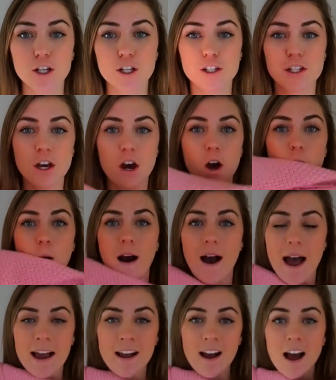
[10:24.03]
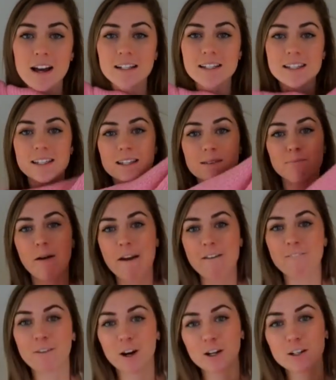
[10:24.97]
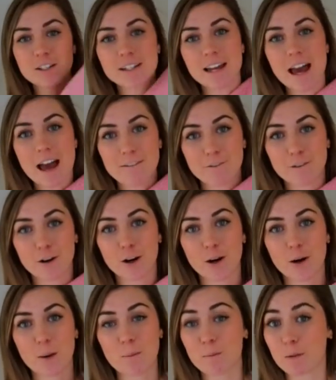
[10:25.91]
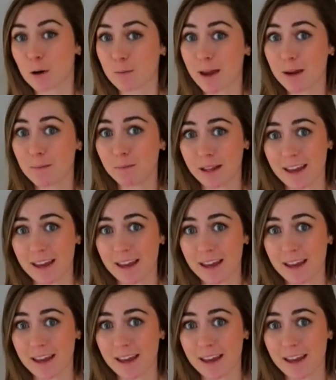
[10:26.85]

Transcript: So I got my first ever mermaid